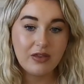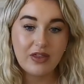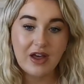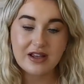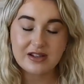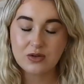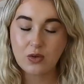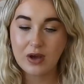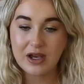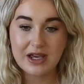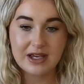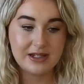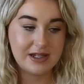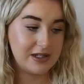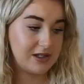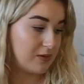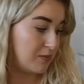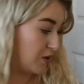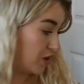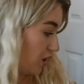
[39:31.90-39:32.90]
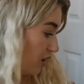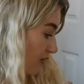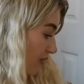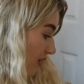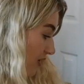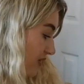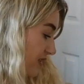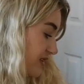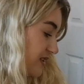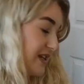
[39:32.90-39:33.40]
that's quite easy to
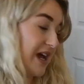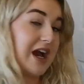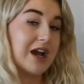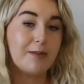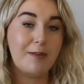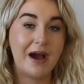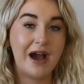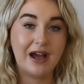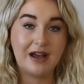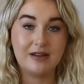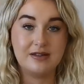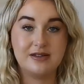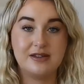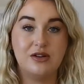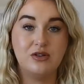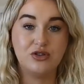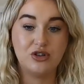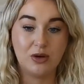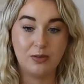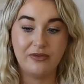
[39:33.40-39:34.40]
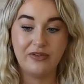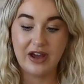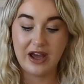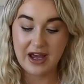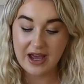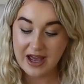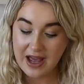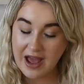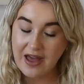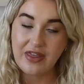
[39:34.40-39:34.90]
manoeuvre. The snack bag can sit on top of
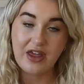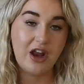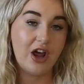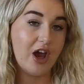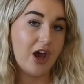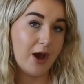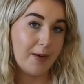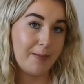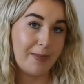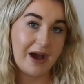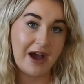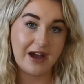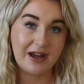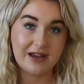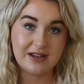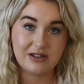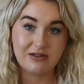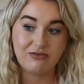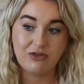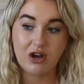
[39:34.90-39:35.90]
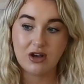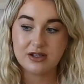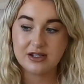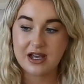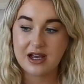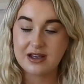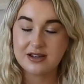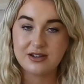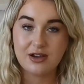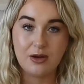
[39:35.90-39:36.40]
it, and then her bag is a
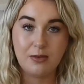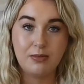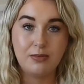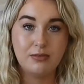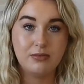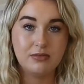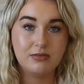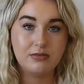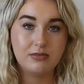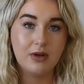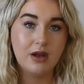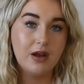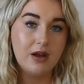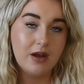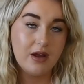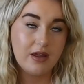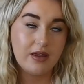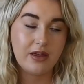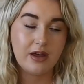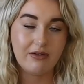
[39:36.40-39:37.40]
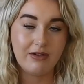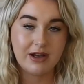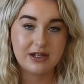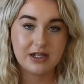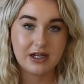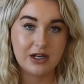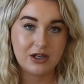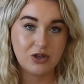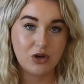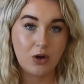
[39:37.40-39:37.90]
rucksack, so
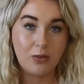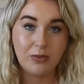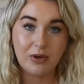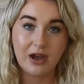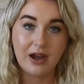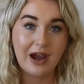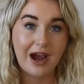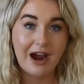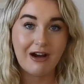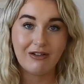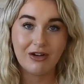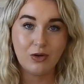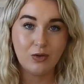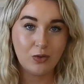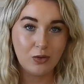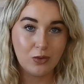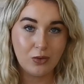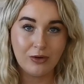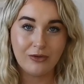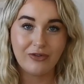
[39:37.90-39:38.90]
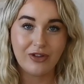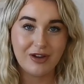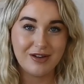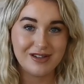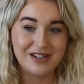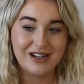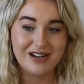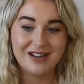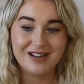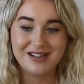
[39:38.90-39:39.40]
theoretically Tom can carry all of
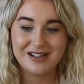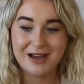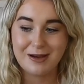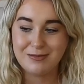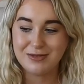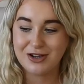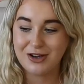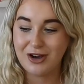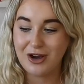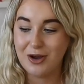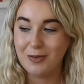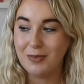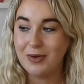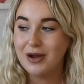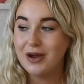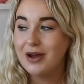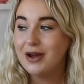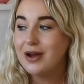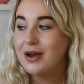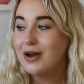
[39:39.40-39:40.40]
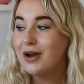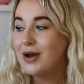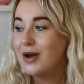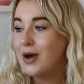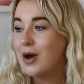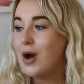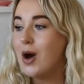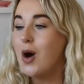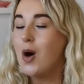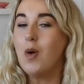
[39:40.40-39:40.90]
those in at the same time
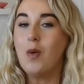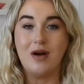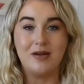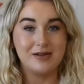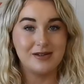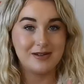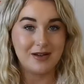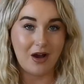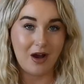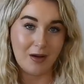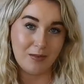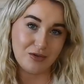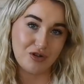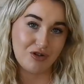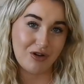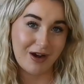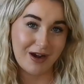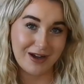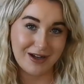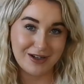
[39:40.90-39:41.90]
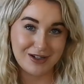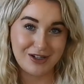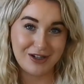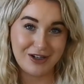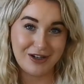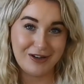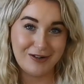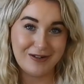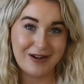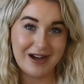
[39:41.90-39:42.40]
whilst I'm trying
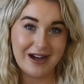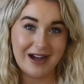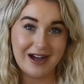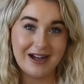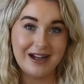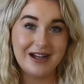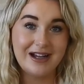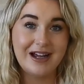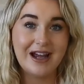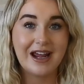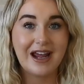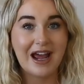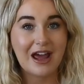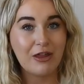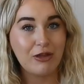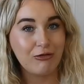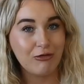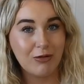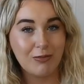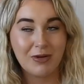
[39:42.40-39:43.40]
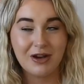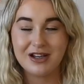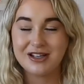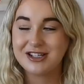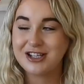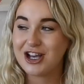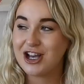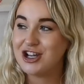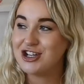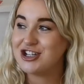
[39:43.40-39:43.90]
to get through my
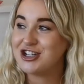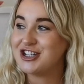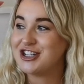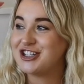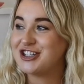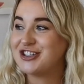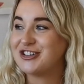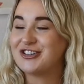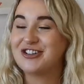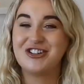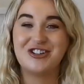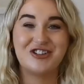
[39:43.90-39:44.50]
surges or